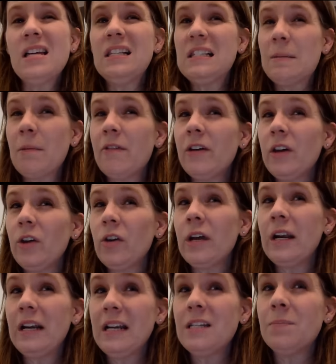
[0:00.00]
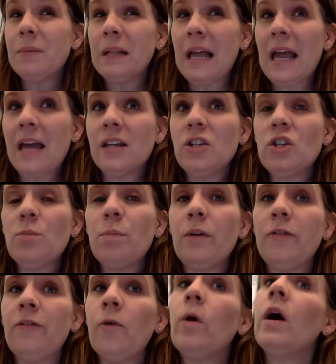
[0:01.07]
Some of it you're going to need to blanch
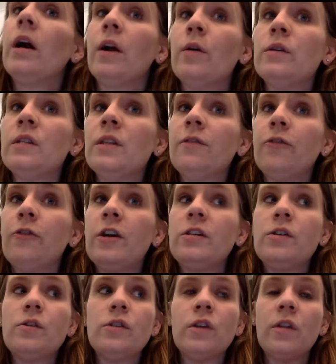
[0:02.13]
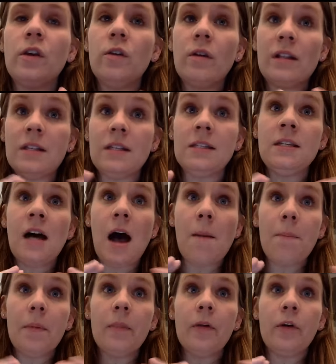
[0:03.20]
before it goes in the freezer so that you can
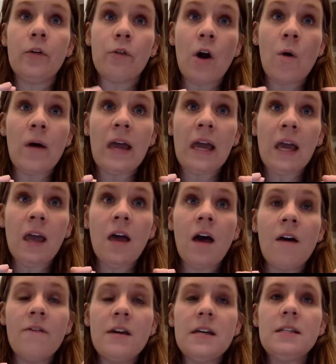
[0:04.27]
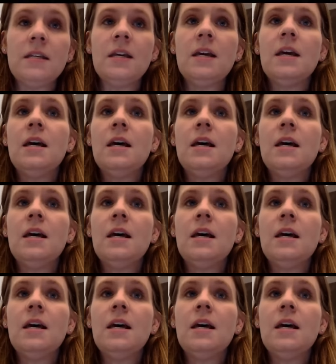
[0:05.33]
stop the growing of it.